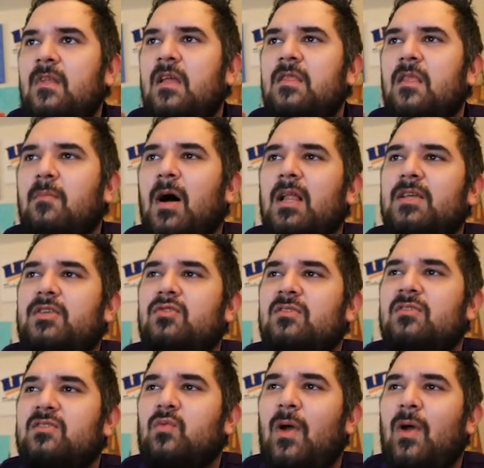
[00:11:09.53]
The
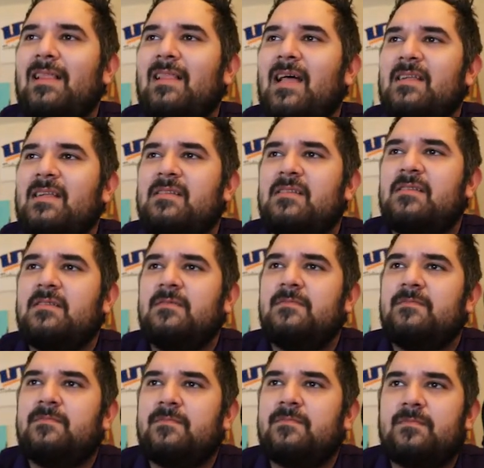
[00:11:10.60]
molecules weigh less.
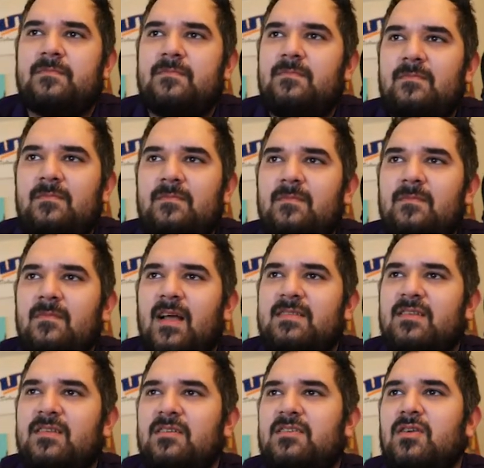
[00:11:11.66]

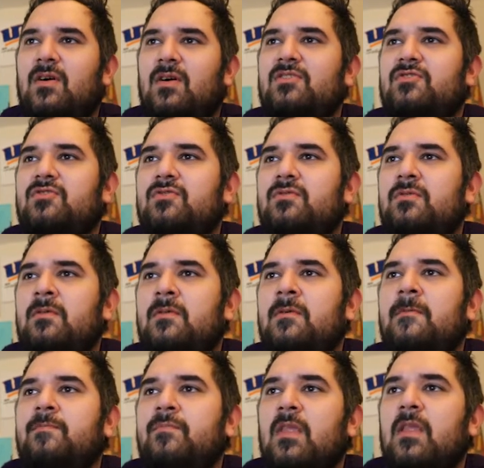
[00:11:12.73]
That's also untrue.
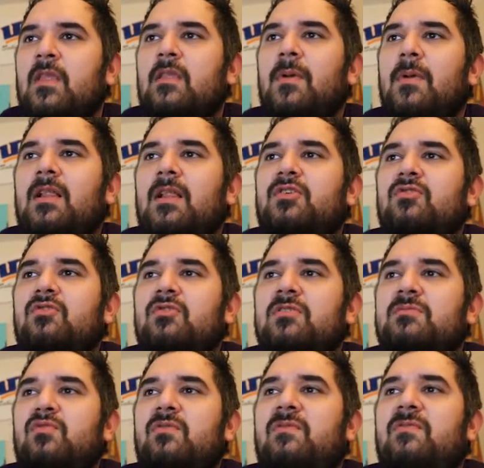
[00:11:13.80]
The molecules
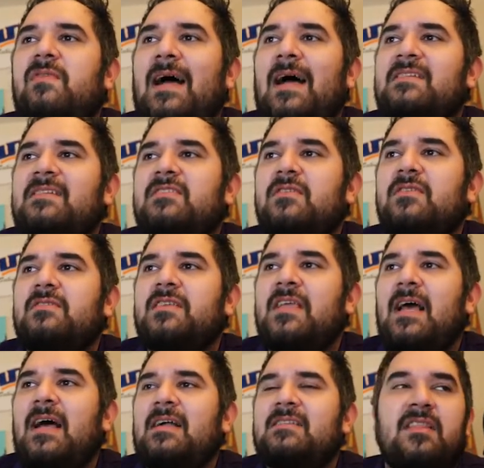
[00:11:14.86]
move faster as a
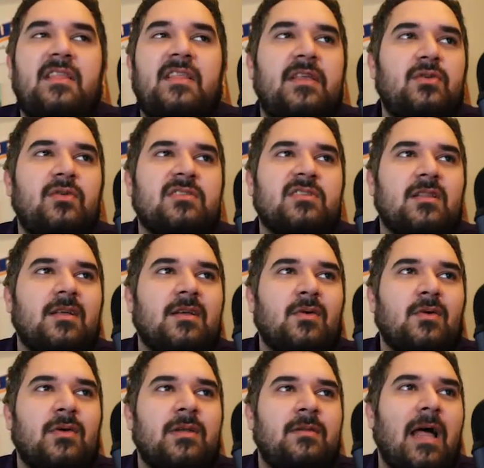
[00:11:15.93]
gas than they do as a
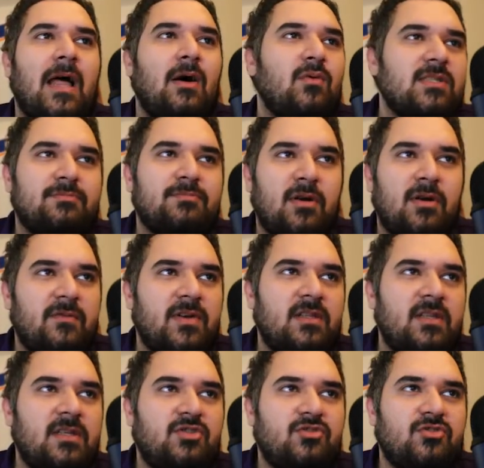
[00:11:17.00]
liquid. That one's
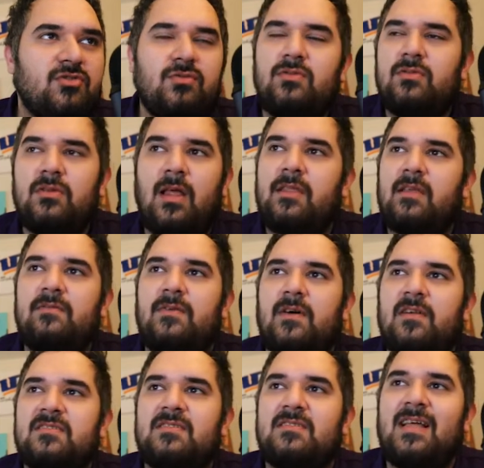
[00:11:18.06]
perfectly true. Nothing
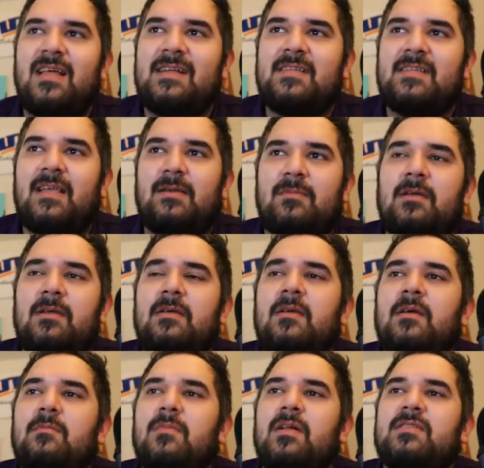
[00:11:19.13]
false in that statement.
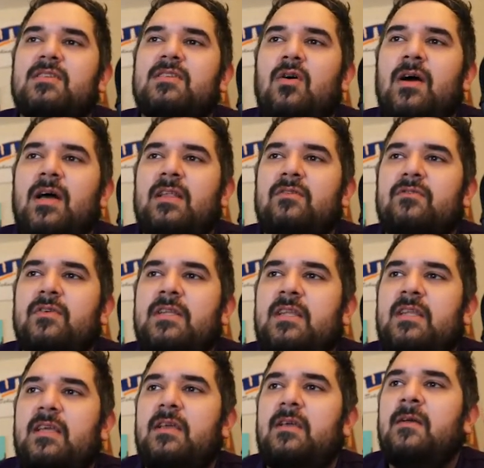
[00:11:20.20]
But let's go ahead and read
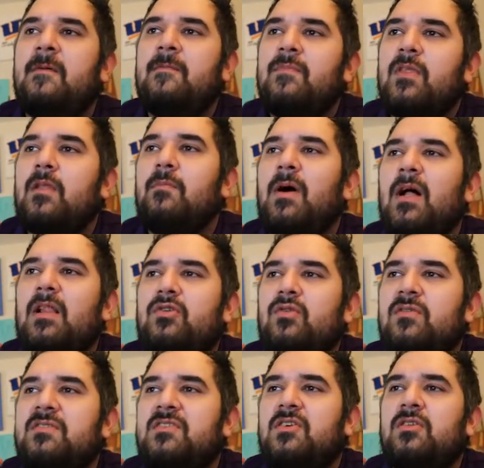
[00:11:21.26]
D. The
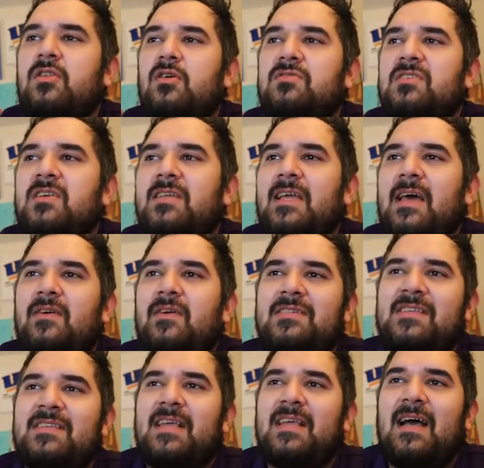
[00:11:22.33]
molecules are closer together as
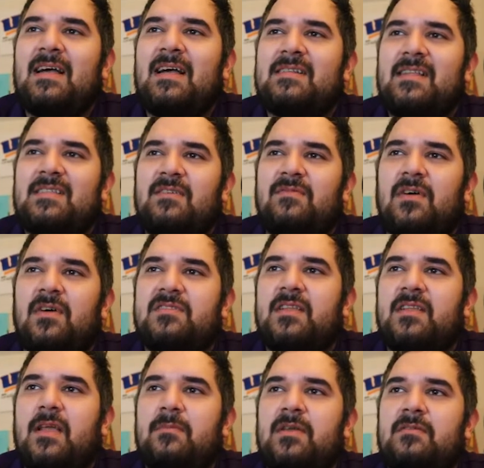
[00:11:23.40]
a gas. That's a false
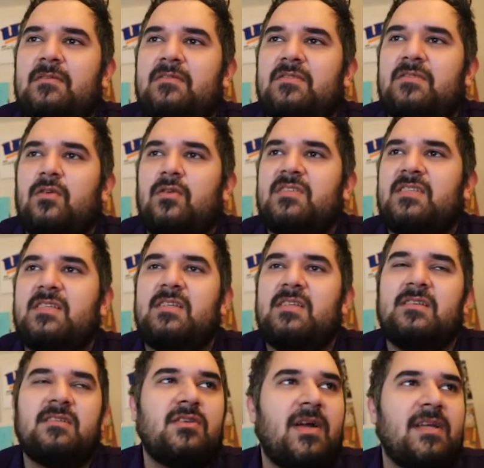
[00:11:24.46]
statement. So C
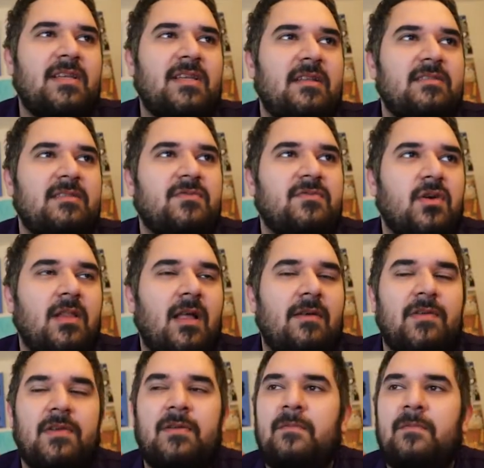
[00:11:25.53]
is the correct answer for 11.